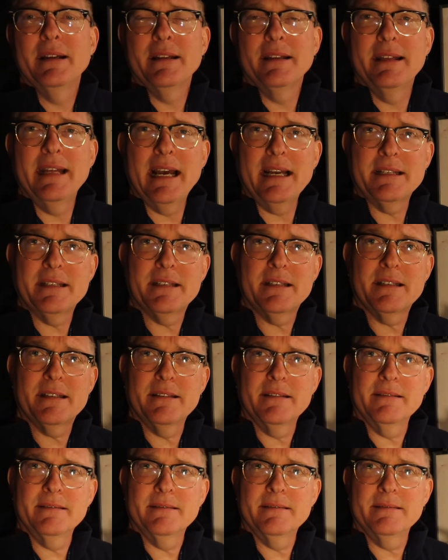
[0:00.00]

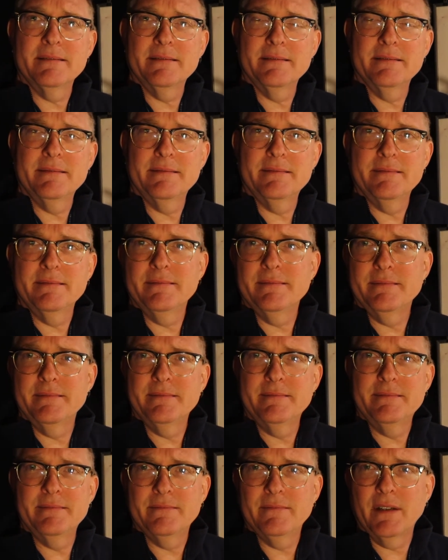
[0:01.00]
That's
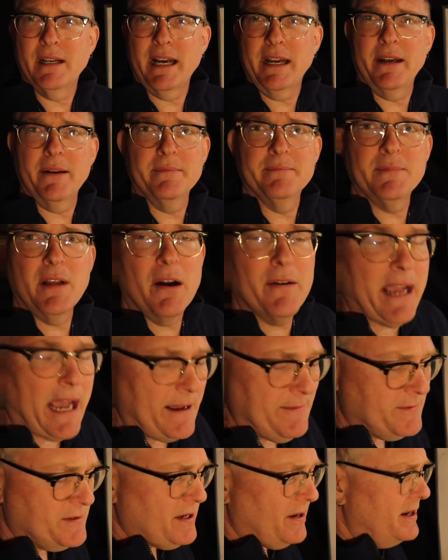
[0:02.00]
what I do.
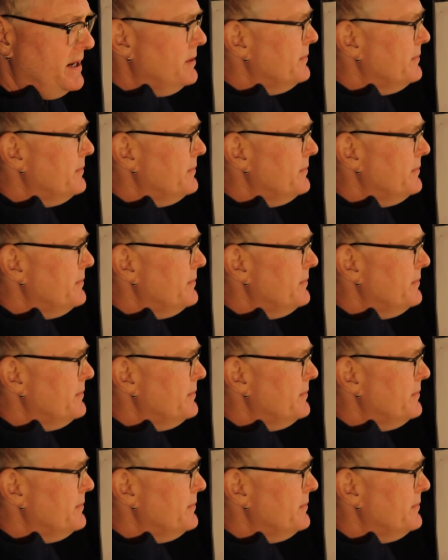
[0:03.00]
Okay, so